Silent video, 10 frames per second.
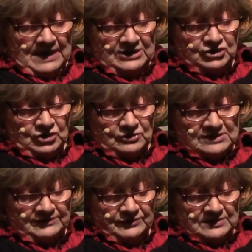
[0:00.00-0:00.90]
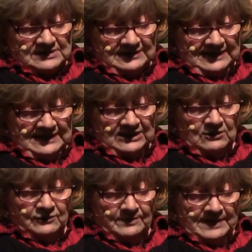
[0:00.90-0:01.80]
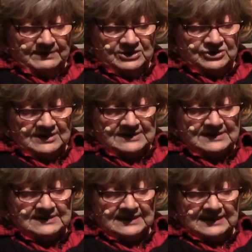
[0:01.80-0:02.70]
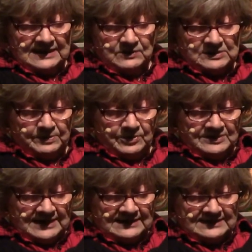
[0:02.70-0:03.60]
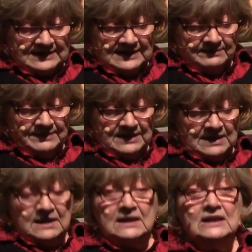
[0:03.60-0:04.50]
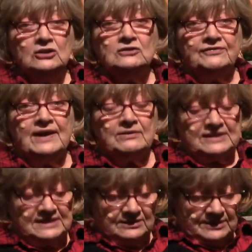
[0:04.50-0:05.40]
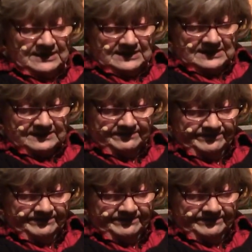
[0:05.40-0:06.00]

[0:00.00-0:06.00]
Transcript: my Joseph was leaning over baby Jesus like he was protecting him. He looked very serious.